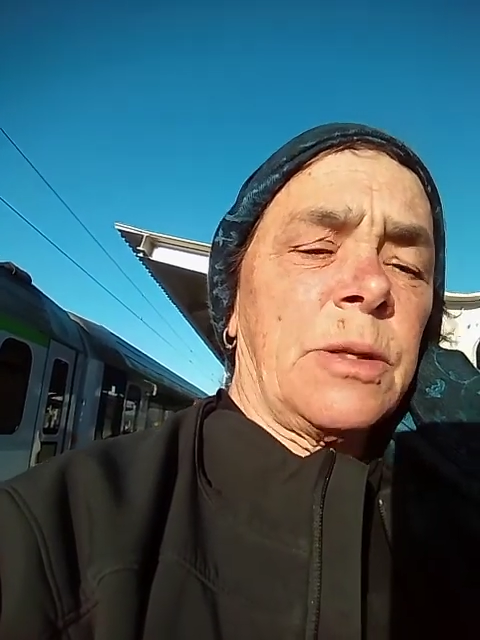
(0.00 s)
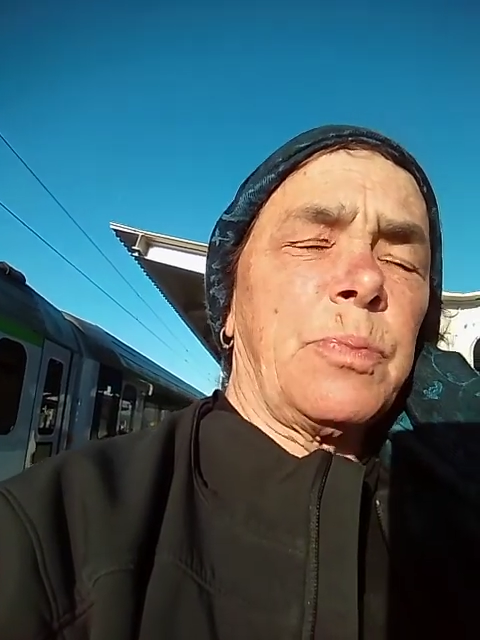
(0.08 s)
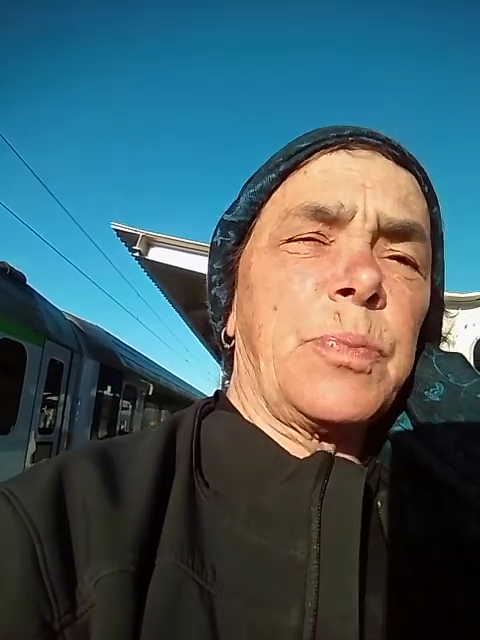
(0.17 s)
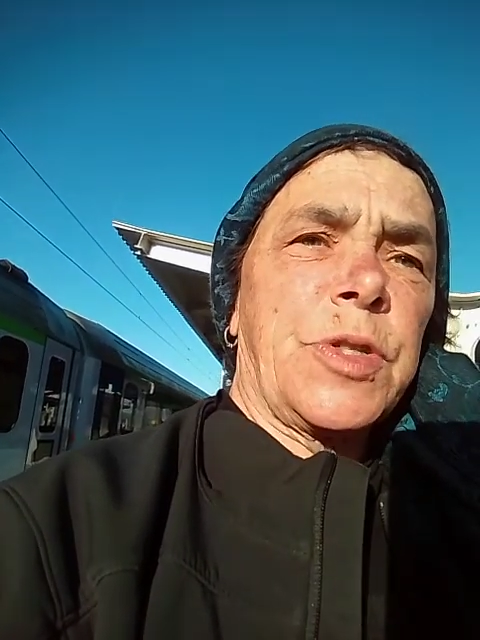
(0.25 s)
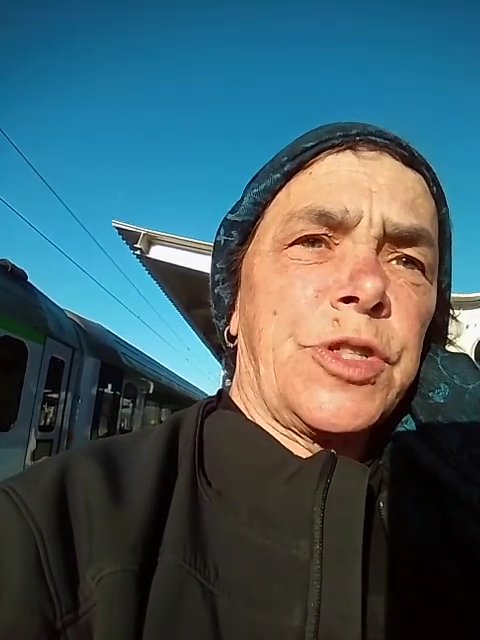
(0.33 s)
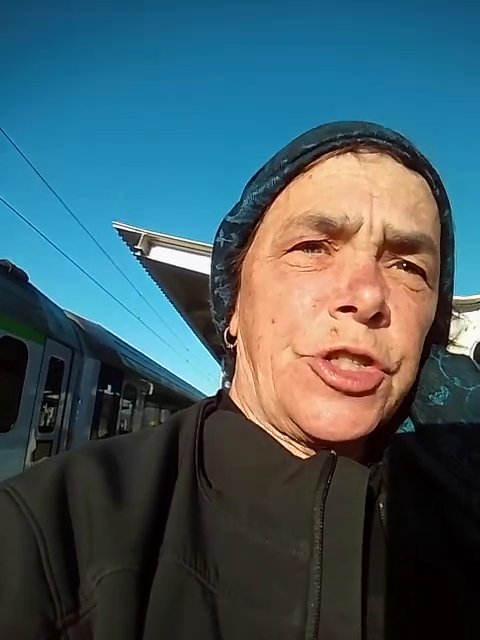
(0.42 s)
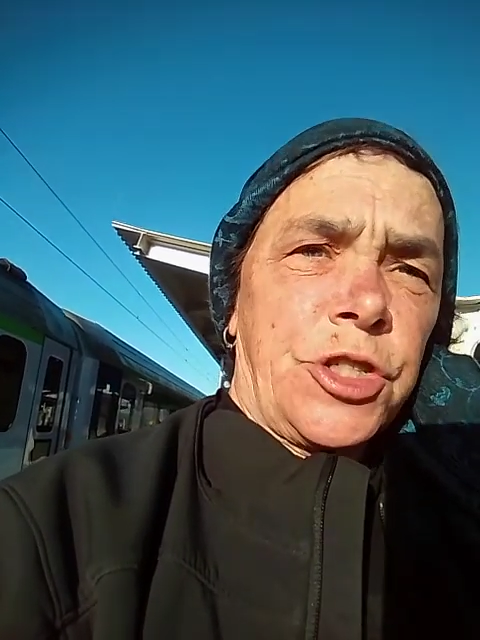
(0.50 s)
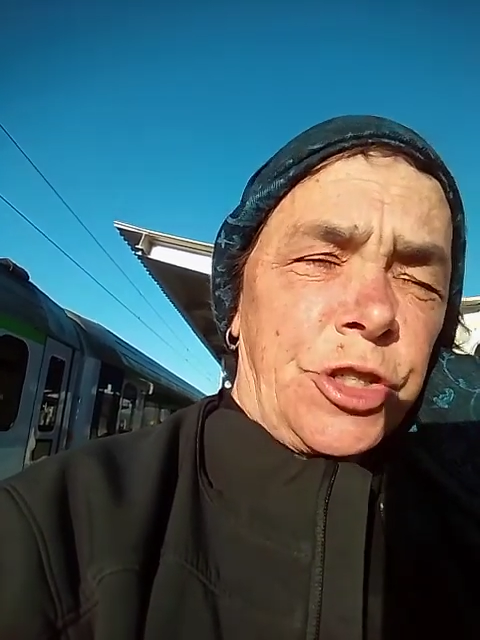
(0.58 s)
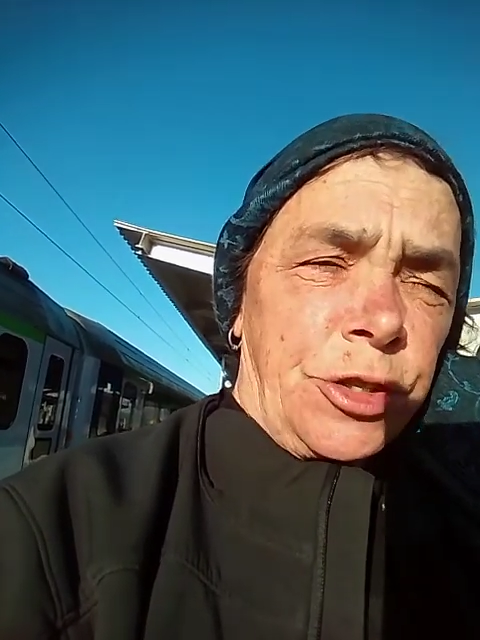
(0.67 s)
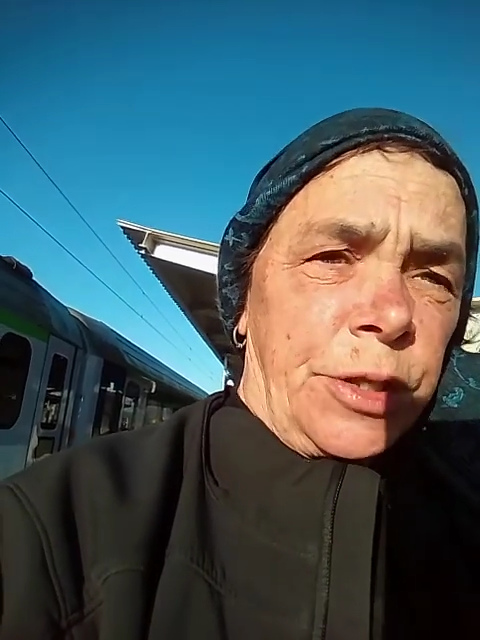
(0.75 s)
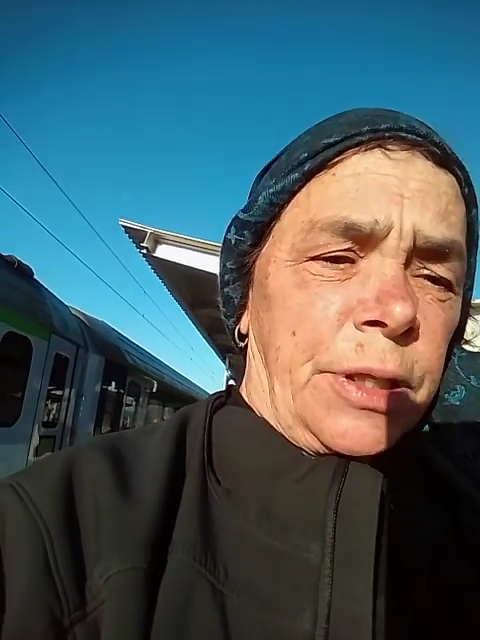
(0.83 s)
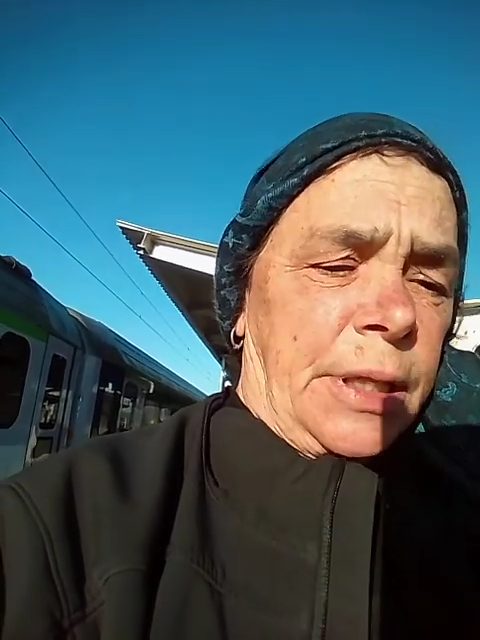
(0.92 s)

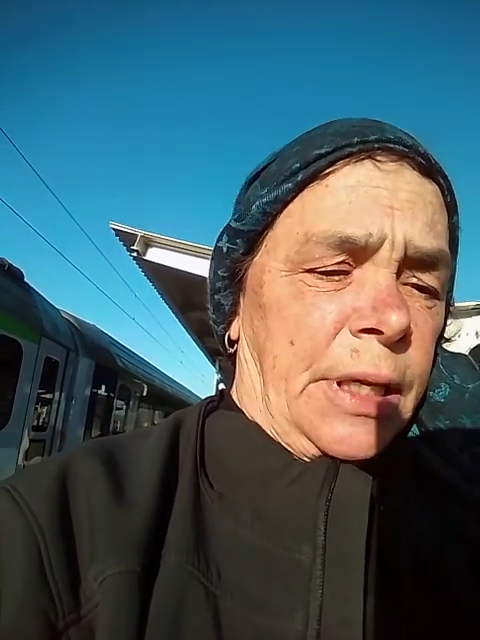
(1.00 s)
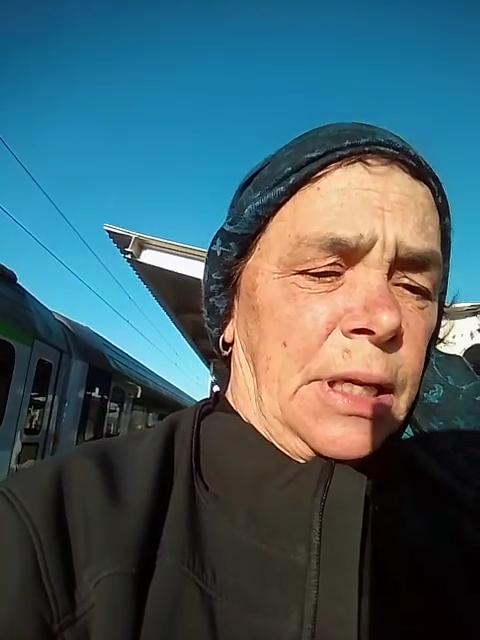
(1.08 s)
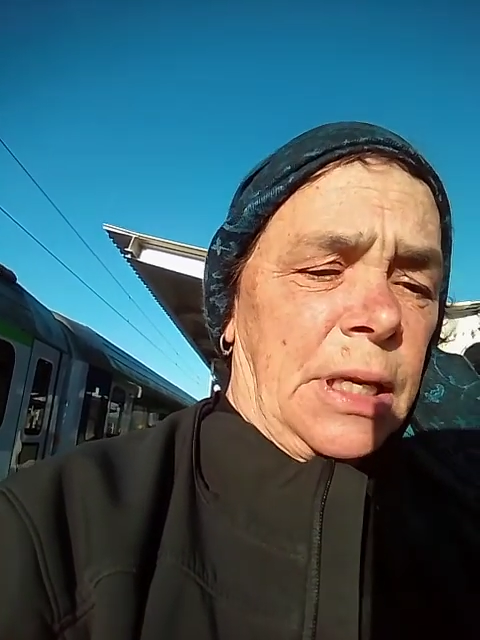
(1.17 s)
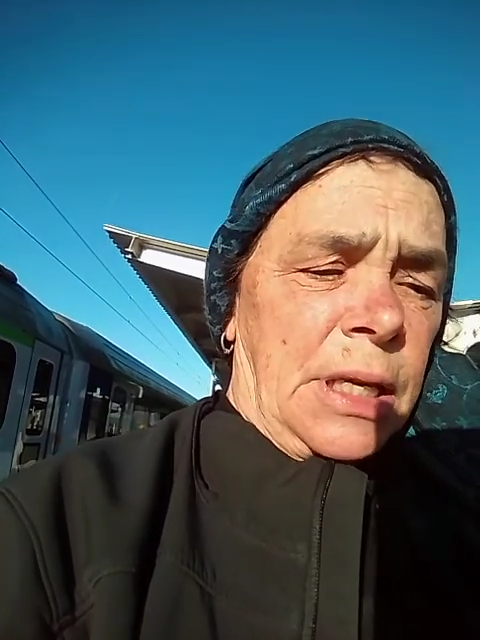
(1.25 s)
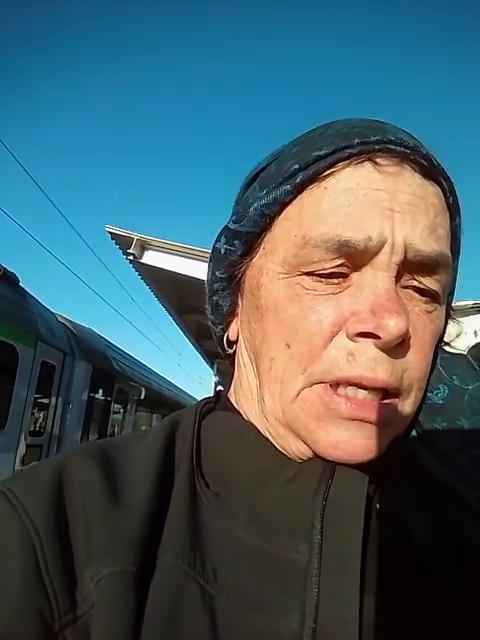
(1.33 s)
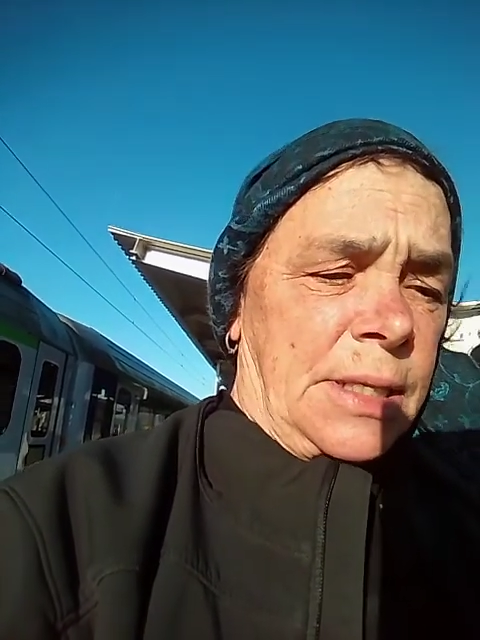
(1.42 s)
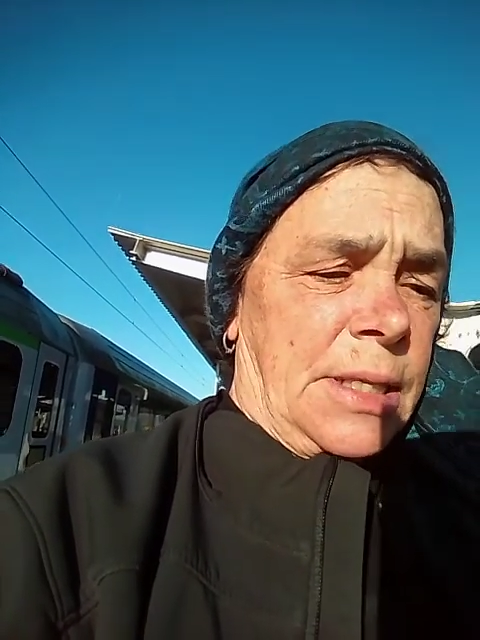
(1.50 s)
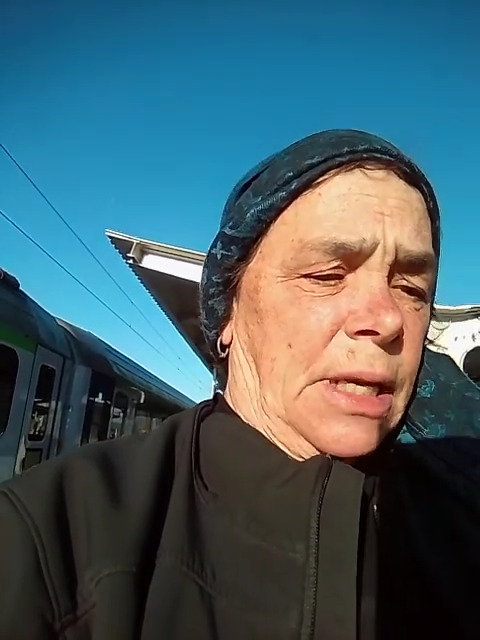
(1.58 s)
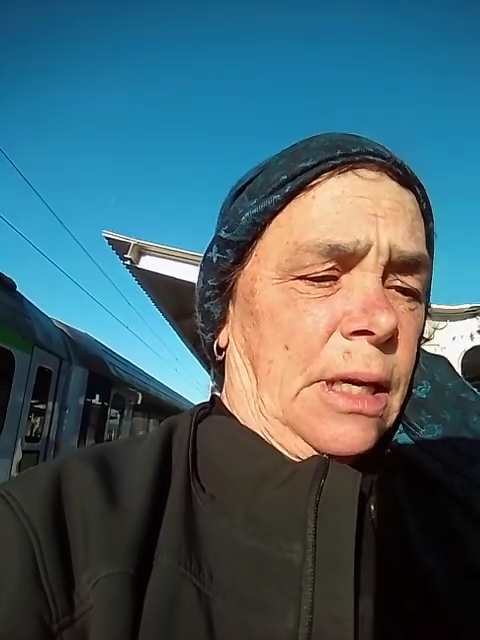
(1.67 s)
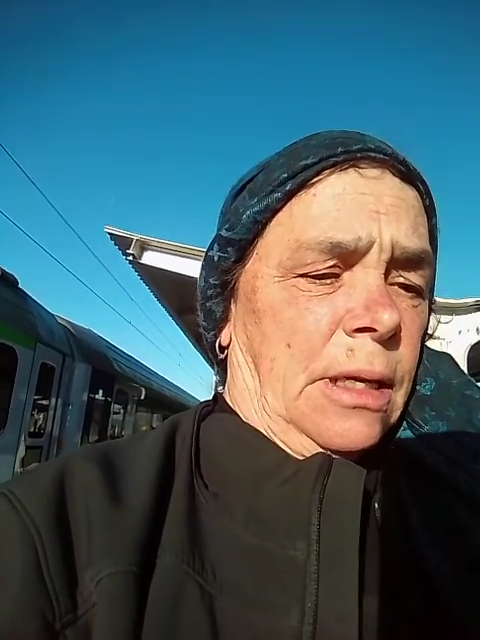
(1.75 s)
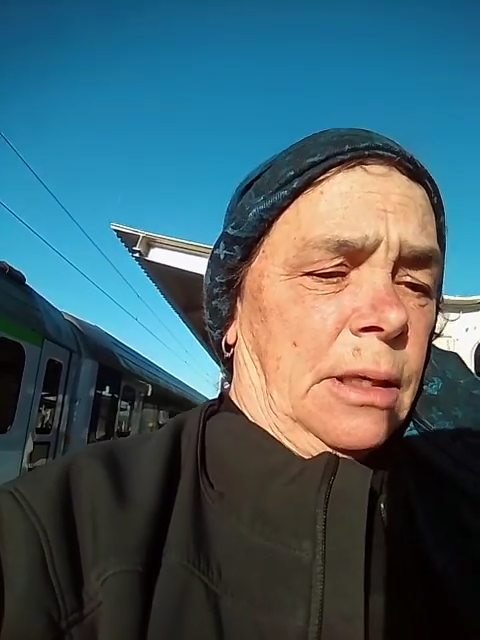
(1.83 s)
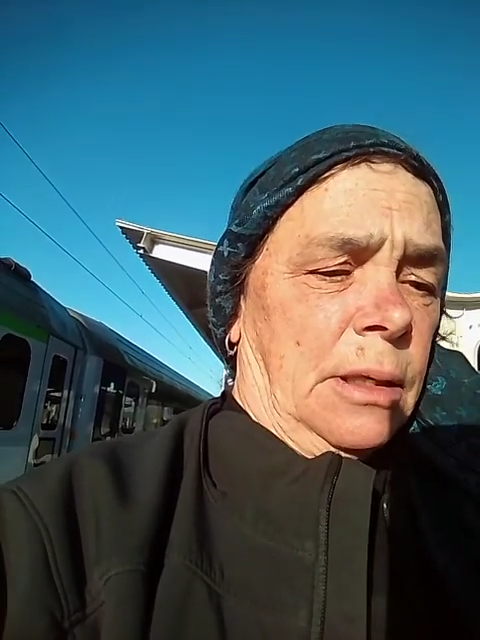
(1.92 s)
absurdly easy